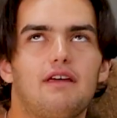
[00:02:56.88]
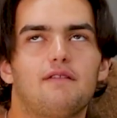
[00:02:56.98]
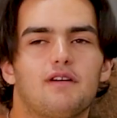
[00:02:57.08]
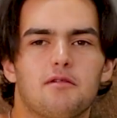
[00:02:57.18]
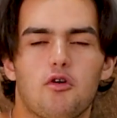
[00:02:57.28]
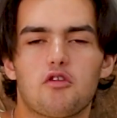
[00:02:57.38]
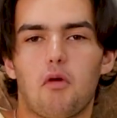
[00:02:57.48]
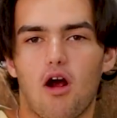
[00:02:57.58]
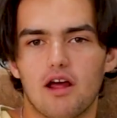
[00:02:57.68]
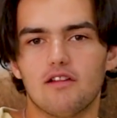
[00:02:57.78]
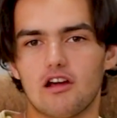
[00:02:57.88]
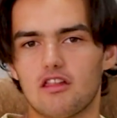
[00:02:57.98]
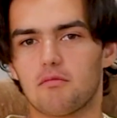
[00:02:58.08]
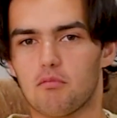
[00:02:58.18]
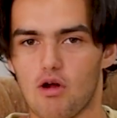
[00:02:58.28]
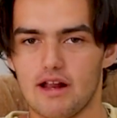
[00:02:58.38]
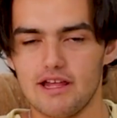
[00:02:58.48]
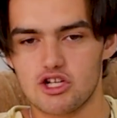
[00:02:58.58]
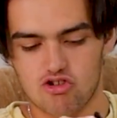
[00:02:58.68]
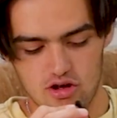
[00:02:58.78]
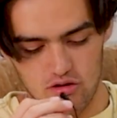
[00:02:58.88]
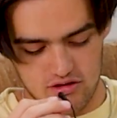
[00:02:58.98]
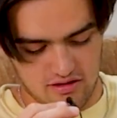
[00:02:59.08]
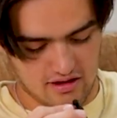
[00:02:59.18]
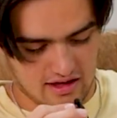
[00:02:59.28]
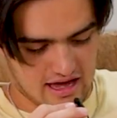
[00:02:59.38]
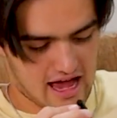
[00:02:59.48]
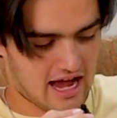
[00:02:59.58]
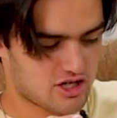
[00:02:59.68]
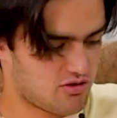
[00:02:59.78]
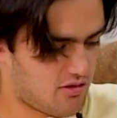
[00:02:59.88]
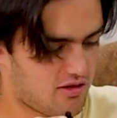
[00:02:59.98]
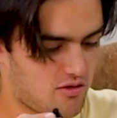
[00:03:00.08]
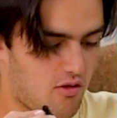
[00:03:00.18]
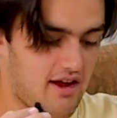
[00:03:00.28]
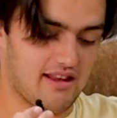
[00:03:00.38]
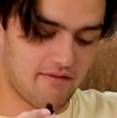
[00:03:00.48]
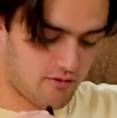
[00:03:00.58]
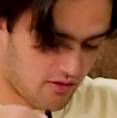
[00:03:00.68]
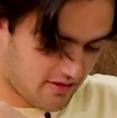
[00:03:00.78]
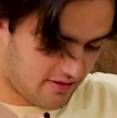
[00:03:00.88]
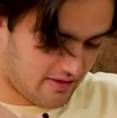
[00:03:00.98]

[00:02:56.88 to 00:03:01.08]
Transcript: I think for the most part it looks pretty true to the actual story, and of course